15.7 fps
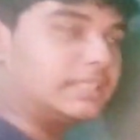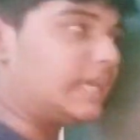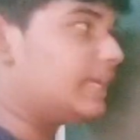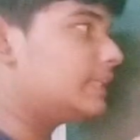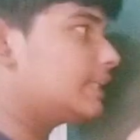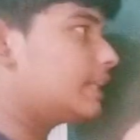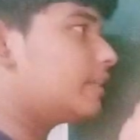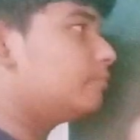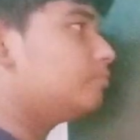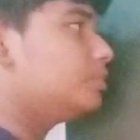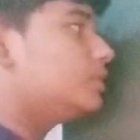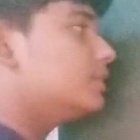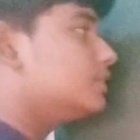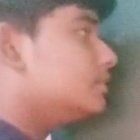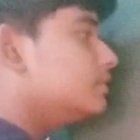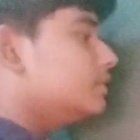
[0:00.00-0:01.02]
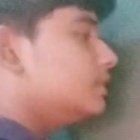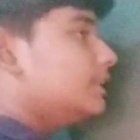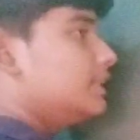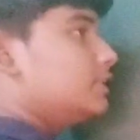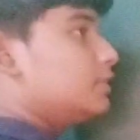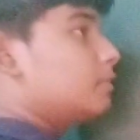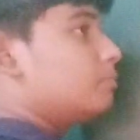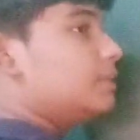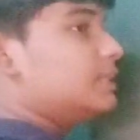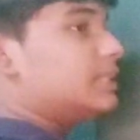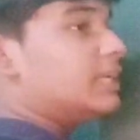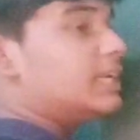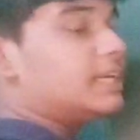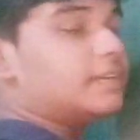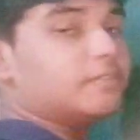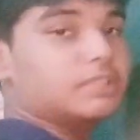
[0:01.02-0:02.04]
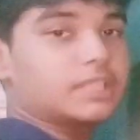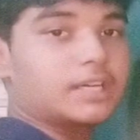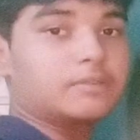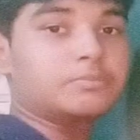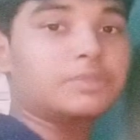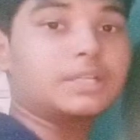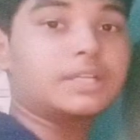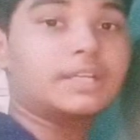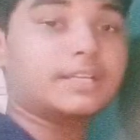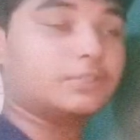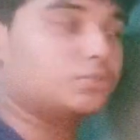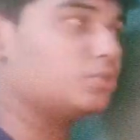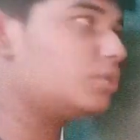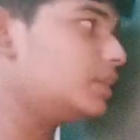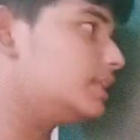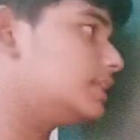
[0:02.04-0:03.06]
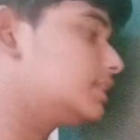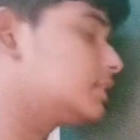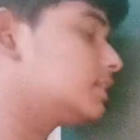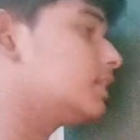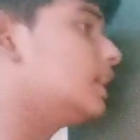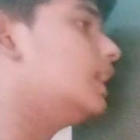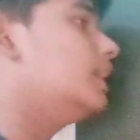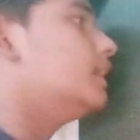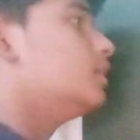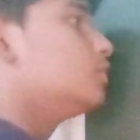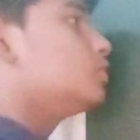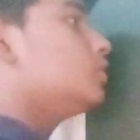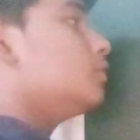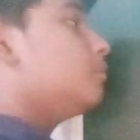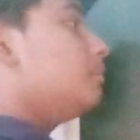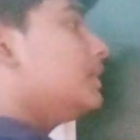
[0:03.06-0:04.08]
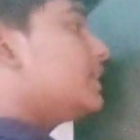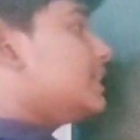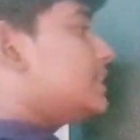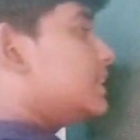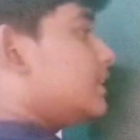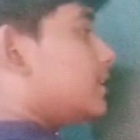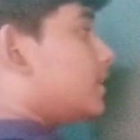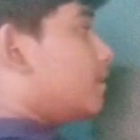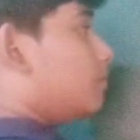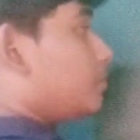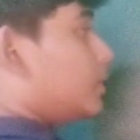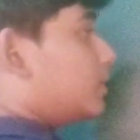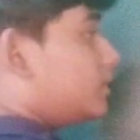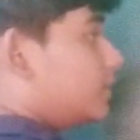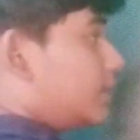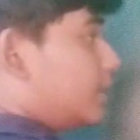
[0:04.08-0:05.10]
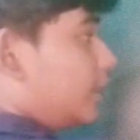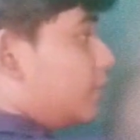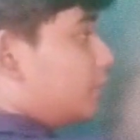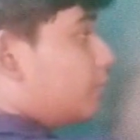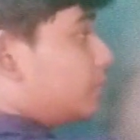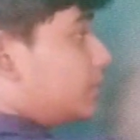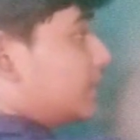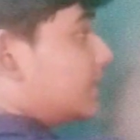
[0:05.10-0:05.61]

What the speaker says: saying to the computer is you're basically giving the computer a choice. So you're basically saying to the computer, if